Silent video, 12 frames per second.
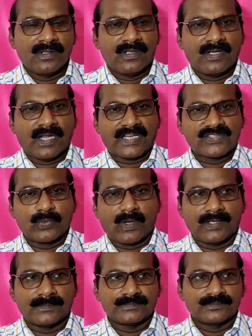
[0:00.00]
Next
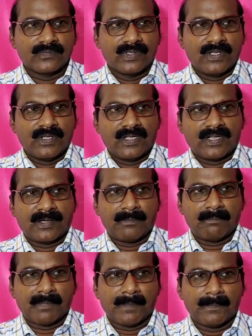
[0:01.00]
one,
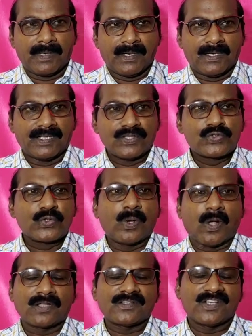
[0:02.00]
remember to
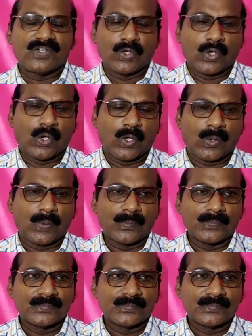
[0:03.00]
lock the door.